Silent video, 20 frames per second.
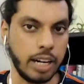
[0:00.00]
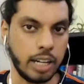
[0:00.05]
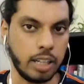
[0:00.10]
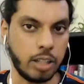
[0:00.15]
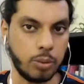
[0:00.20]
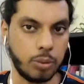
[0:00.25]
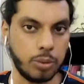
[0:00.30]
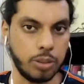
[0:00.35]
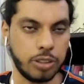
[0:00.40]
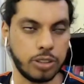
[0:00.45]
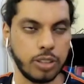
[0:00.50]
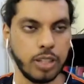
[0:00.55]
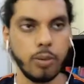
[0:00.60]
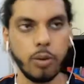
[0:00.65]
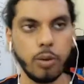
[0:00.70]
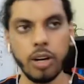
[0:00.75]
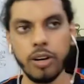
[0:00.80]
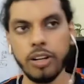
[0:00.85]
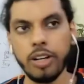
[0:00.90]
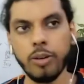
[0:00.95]
in other words. And
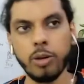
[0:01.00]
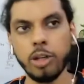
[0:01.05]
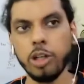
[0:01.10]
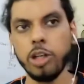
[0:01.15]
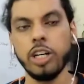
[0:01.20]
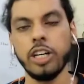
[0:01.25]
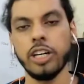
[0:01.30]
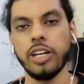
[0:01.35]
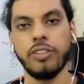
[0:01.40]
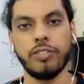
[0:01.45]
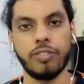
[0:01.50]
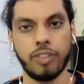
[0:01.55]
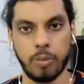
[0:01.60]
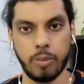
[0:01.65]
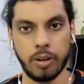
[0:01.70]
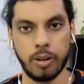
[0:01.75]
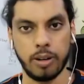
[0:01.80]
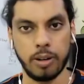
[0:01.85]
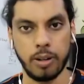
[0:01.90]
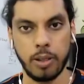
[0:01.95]
what do you learn
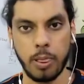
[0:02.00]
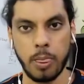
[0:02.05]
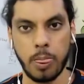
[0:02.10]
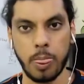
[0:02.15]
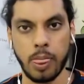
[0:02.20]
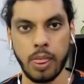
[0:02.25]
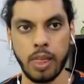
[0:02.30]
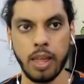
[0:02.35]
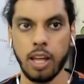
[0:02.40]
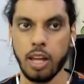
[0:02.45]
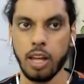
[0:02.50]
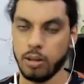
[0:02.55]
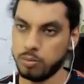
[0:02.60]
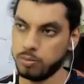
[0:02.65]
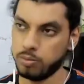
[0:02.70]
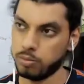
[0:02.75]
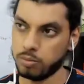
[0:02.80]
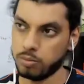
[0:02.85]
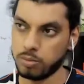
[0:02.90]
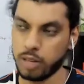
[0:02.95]
from it?
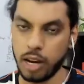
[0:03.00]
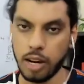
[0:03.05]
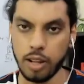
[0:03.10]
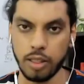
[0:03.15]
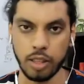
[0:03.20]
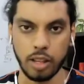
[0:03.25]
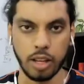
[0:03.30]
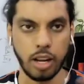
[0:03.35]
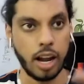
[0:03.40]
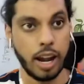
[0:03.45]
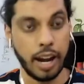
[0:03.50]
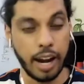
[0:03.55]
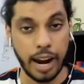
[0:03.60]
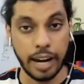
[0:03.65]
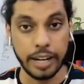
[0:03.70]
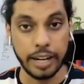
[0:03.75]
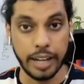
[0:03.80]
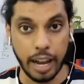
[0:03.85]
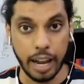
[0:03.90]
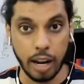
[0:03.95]
Anything. And
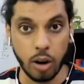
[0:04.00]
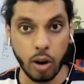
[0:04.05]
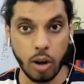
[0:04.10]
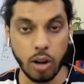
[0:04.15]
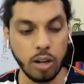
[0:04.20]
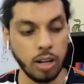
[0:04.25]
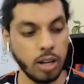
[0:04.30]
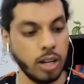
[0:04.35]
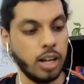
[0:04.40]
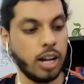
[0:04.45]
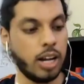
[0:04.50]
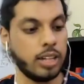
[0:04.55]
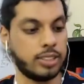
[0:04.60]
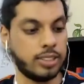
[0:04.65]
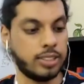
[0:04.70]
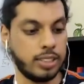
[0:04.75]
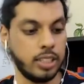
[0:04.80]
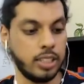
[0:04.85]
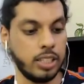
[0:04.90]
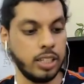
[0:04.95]
a dialogue, a
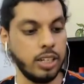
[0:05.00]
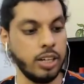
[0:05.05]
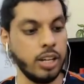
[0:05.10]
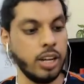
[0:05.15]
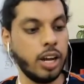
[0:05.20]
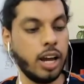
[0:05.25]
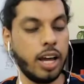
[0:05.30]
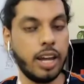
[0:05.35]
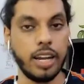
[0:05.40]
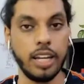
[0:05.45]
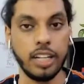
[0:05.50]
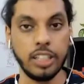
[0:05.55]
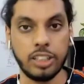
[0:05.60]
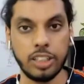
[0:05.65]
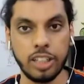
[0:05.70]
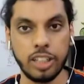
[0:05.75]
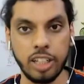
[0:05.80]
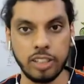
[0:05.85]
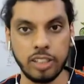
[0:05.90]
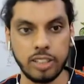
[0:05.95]
scene, an
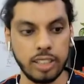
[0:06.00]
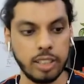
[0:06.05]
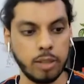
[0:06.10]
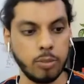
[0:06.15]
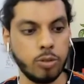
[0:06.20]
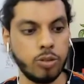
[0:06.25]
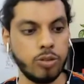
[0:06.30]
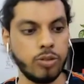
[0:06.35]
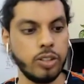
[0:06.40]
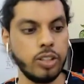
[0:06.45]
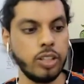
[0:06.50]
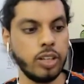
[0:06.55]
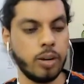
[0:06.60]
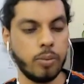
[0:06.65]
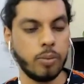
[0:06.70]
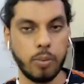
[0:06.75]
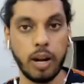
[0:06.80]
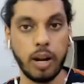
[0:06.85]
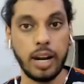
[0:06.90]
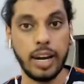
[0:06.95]
incident inside the movie,
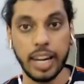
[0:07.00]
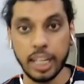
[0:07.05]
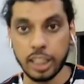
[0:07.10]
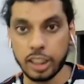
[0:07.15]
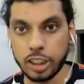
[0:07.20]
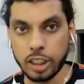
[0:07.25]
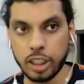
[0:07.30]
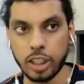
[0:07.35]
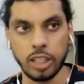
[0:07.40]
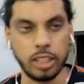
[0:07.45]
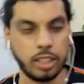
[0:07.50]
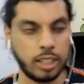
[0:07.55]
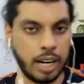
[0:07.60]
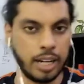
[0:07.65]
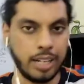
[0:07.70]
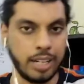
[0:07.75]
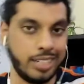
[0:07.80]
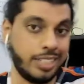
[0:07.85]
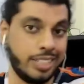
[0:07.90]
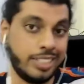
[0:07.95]
a lecture, a
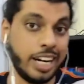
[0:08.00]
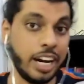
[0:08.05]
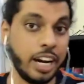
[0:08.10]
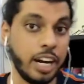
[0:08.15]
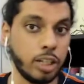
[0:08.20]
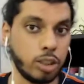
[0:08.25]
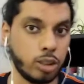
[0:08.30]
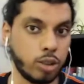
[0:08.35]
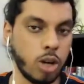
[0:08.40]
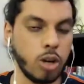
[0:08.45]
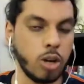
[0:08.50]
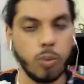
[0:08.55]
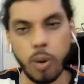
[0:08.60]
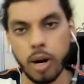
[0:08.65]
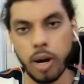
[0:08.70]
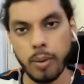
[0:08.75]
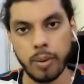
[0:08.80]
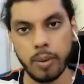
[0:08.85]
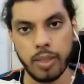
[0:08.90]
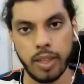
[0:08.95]
TEDx talk,
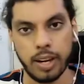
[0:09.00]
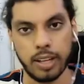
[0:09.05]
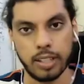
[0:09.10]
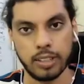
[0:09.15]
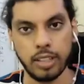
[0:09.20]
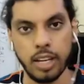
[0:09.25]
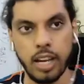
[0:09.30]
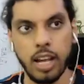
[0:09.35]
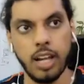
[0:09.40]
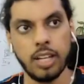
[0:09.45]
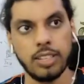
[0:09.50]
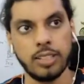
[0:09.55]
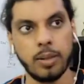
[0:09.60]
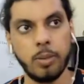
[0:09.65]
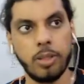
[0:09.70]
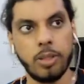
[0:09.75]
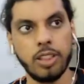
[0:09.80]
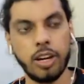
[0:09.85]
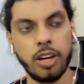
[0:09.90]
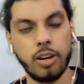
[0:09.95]
whatever that is,
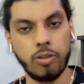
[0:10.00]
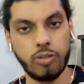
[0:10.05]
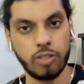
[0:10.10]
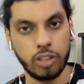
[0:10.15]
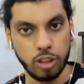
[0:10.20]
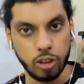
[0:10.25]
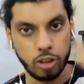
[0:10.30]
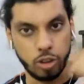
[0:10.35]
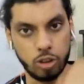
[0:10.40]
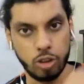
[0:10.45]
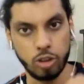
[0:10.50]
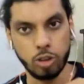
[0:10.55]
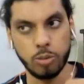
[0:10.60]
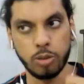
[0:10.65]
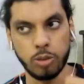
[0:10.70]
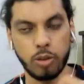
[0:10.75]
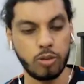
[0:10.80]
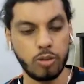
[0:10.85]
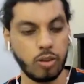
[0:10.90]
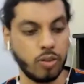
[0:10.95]
something that you've
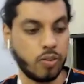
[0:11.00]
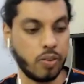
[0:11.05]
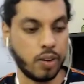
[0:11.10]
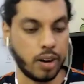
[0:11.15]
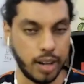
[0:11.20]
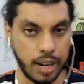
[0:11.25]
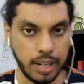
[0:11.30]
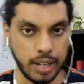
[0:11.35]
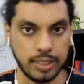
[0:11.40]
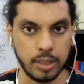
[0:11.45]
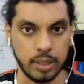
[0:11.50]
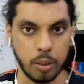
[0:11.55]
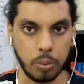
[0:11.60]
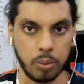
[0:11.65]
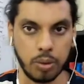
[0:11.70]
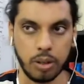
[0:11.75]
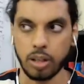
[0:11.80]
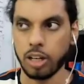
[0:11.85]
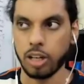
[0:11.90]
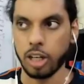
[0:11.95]
consumed or you've read
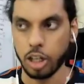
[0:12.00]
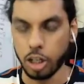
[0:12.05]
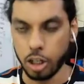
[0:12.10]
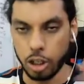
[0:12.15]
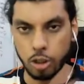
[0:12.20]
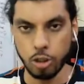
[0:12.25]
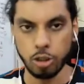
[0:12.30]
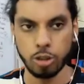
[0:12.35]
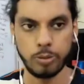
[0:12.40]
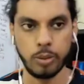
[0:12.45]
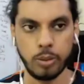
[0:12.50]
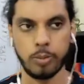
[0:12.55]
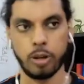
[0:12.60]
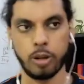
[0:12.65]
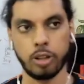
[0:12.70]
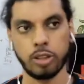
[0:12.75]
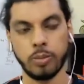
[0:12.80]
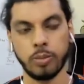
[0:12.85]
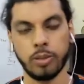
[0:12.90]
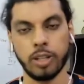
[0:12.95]
somewhere in a newspaper
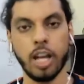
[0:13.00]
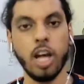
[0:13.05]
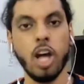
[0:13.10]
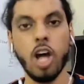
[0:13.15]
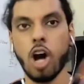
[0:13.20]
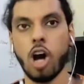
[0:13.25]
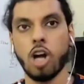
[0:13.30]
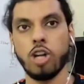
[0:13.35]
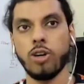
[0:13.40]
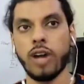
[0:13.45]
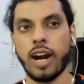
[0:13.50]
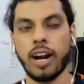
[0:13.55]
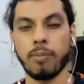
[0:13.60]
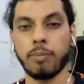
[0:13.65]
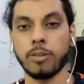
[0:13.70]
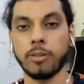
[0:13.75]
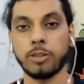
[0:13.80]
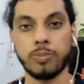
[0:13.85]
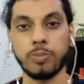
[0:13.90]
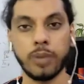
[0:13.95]
or something, or you had a
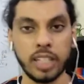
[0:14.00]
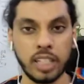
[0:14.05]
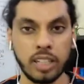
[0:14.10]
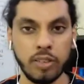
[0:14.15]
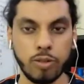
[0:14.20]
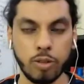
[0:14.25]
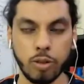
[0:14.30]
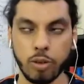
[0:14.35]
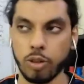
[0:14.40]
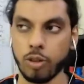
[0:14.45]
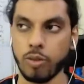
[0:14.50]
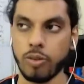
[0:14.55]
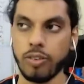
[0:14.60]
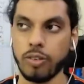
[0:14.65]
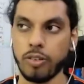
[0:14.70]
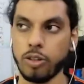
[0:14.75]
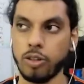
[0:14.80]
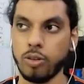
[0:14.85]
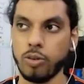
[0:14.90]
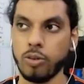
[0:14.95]
perspective to it.
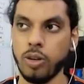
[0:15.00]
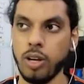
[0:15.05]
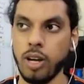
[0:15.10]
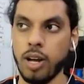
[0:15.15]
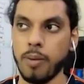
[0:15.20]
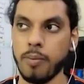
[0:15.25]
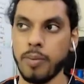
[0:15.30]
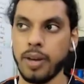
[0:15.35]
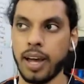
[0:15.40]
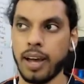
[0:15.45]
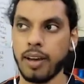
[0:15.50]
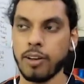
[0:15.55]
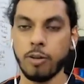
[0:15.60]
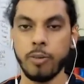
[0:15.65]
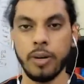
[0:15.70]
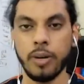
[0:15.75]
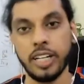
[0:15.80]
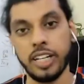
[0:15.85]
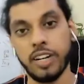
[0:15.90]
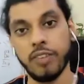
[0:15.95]
You
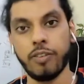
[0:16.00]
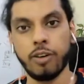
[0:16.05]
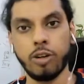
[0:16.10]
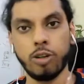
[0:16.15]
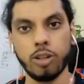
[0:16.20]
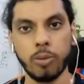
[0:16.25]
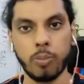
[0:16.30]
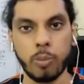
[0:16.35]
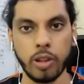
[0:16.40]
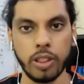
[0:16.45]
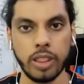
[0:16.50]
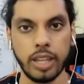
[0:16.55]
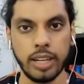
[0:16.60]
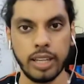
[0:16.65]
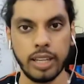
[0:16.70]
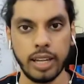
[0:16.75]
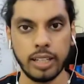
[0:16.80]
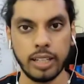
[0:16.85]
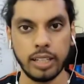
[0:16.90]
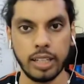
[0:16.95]
may differ to the point
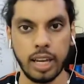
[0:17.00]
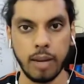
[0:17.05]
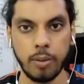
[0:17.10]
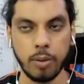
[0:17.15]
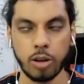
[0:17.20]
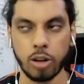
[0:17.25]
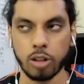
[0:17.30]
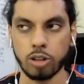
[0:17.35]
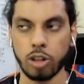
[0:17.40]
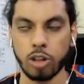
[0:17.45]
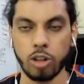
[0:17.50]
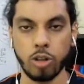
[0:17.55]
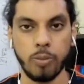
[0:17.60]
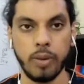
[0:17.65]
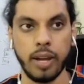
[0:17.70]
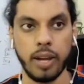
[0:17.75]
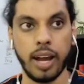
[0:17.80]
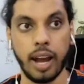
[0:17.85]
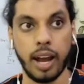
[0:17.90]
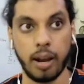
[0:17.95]
that they came across, or you
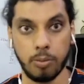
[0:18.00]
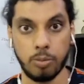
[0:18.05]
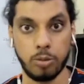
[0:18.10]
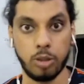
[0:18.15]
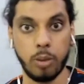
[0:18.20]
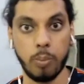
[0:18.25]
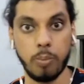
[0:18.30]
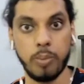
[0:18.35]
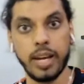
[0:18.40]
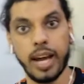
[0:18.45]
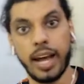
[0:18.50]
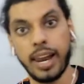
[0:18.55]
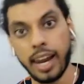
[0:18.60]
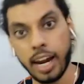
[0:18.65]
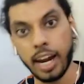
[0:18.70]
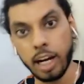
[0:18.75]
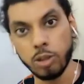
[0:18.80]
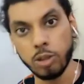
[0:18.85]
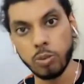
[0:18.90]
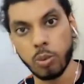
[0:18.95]
may be
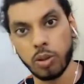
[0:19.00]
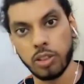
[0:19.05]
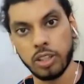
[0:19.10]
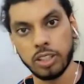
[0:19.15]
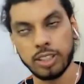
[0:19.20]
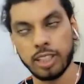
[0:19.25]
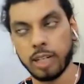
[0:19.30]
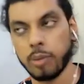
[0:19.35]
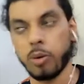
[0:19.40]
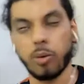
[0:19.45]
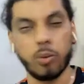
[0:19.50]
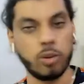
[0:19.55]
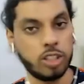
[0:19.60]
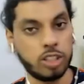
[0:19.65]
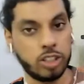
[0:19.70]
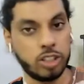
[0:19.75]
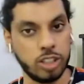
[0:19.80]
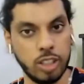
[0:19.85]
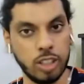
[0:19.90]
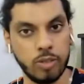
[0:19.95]
aligned to what they said about what the
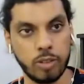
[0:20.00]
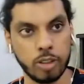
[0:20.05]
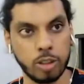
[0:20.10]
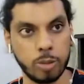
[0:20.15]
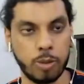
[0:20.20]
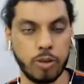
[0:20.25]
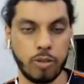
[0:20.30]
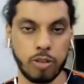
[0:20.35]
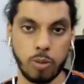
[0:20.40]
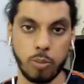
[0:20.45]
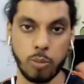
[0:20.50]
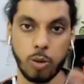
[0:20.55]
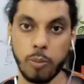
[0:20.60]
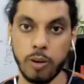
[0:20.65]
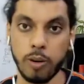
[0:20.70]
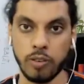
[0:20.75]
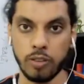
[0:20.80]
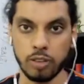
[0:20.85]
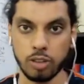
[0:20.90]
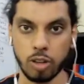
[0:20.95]
scene was about, what the
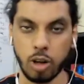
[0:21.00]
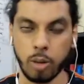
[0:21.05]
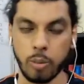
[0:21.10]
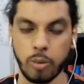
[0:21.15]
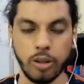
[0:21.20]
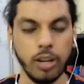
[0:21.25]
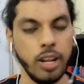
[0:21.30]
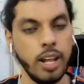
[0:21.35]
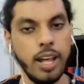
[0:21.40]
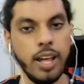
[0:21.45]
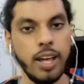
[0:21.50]
moment was all about.